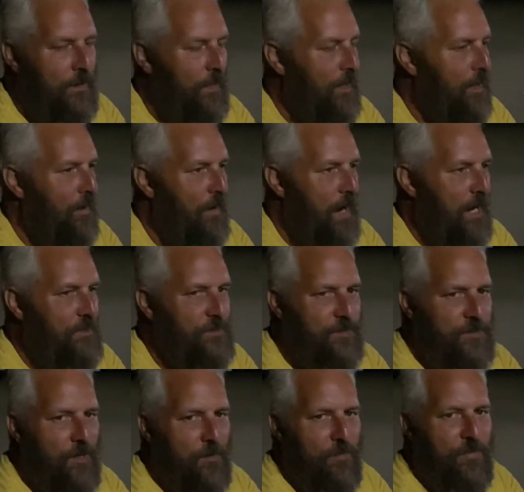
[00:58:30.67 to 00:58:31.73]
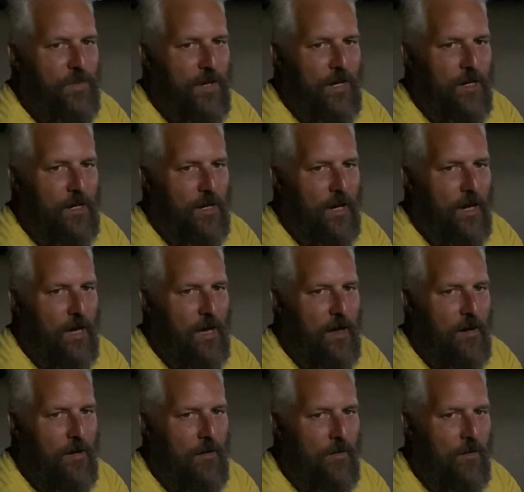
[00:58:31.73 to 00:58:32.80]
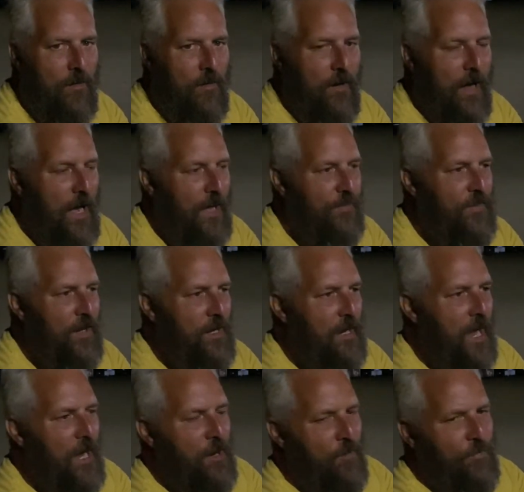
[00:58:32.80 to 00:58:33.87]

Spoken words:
I just don't think. I